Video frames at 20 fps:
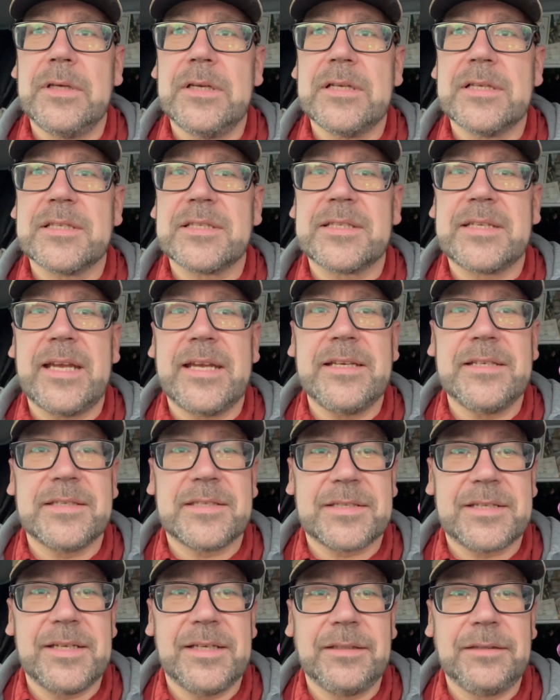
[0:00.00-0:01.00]
staying
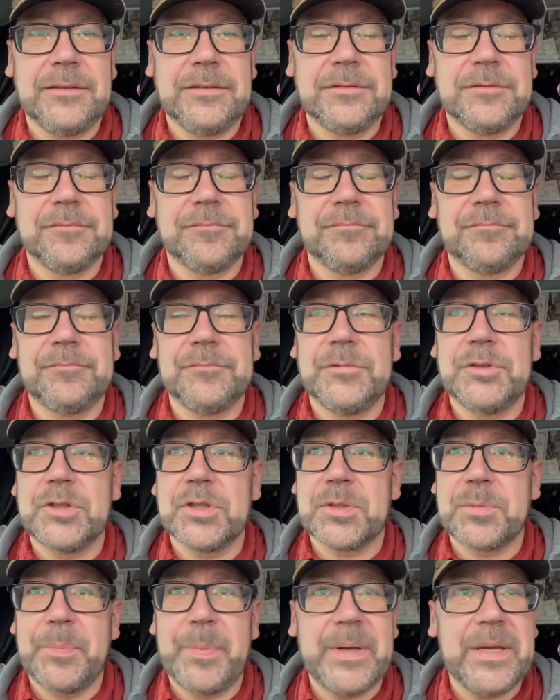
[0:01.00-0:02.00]
still,
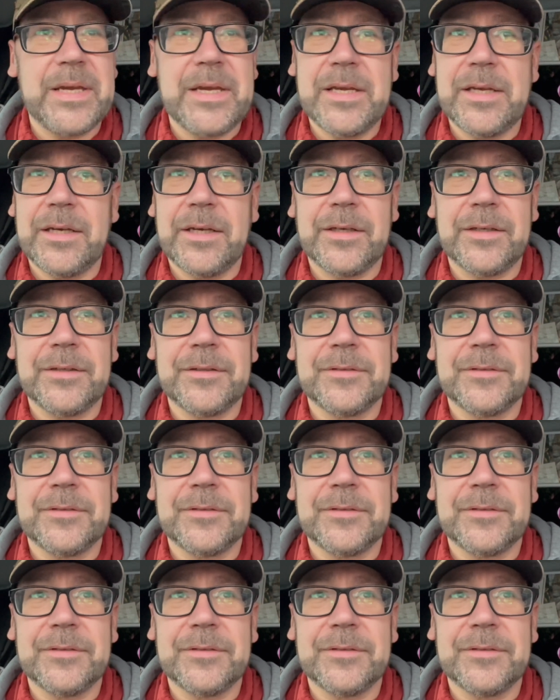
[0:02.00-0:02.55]
just being.